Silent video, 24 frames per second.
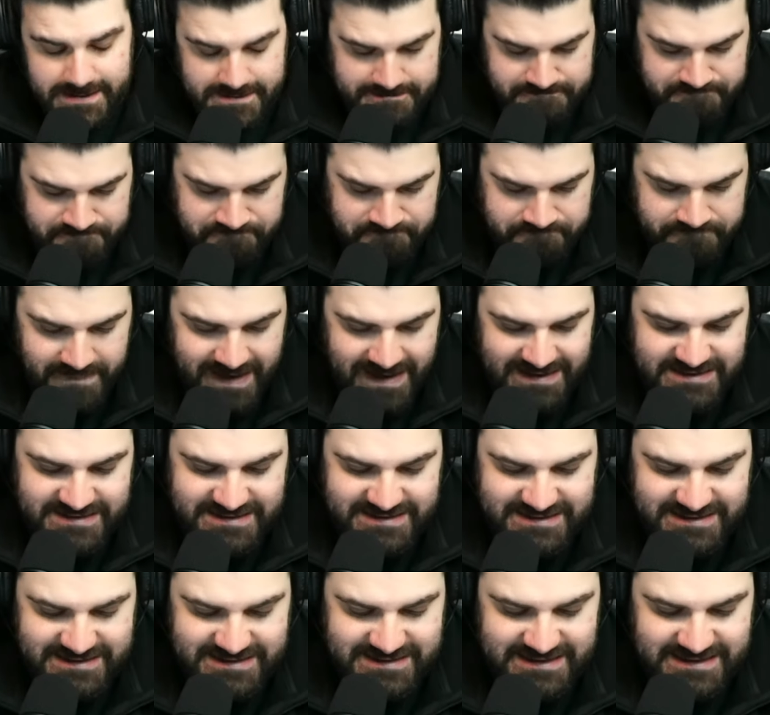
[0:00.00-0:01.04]

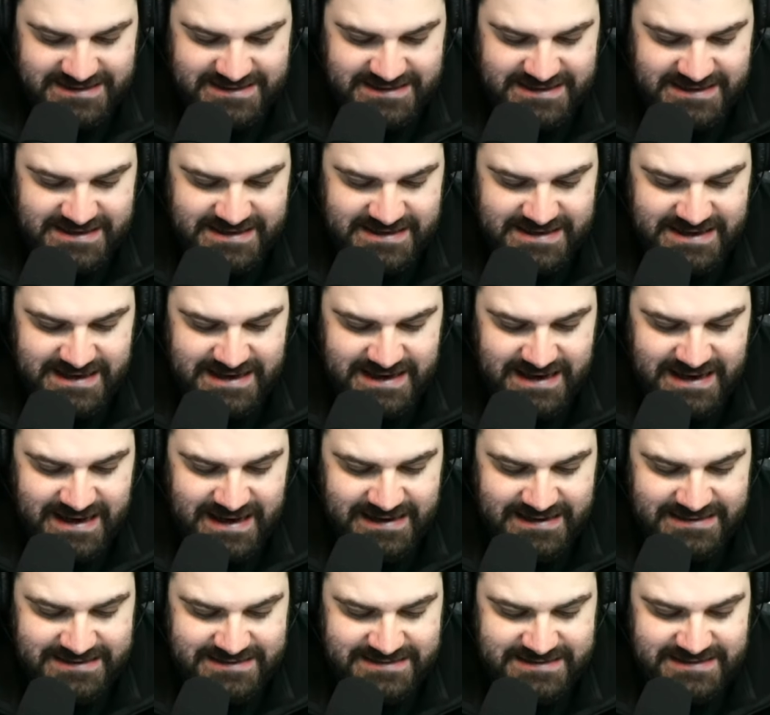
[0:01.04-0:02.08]
Manchester City
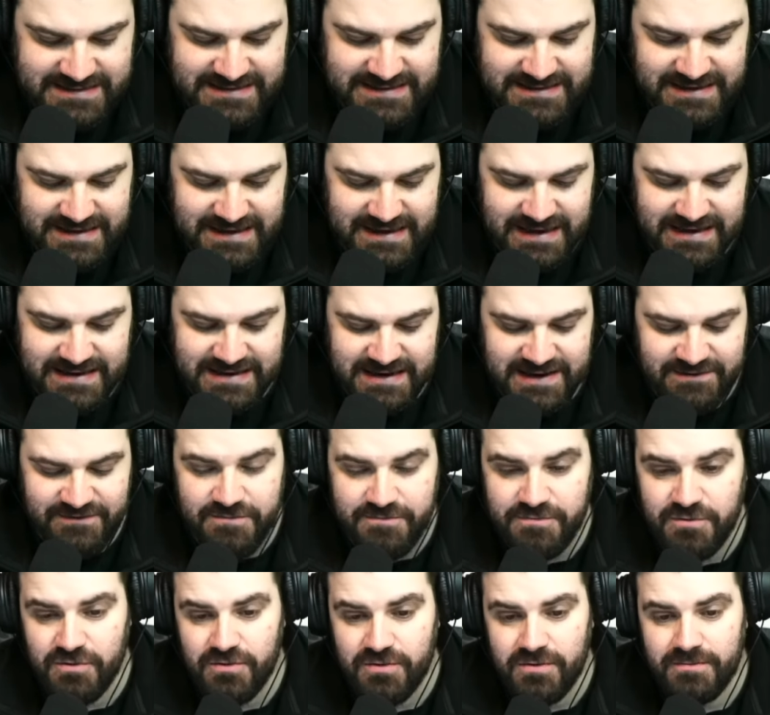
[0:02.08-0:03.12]
and
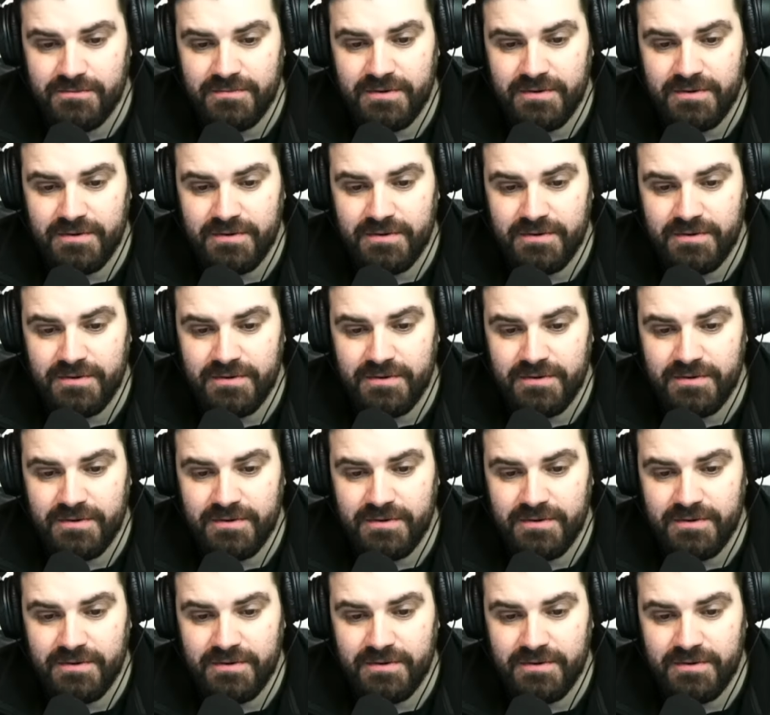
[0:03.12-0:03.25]
Liverpool